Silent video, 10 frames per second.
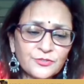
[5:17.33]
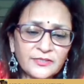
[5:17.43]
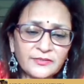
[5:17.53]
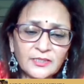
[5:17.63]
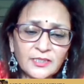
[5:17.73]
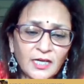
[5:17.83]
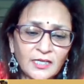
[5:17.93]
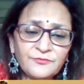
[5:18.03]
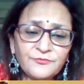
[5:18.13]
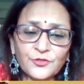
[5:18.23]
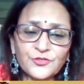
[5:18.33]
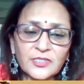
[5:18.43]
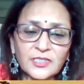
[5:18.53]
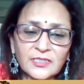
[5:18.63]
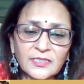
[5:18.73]
I think
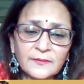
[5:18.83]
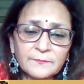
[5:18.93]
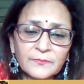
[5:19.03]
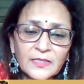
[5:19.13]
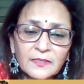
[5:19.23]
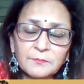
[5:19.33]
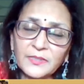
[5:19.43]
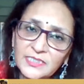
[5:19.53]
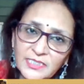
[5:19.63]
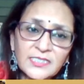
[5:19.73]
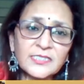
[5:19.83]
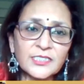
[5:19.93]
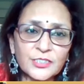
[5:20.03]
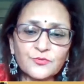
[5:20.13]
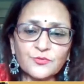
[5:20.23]
unfortunately, but yes, it
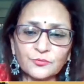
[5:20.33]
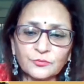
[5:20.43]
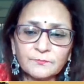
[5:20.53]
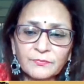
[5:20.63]
is true.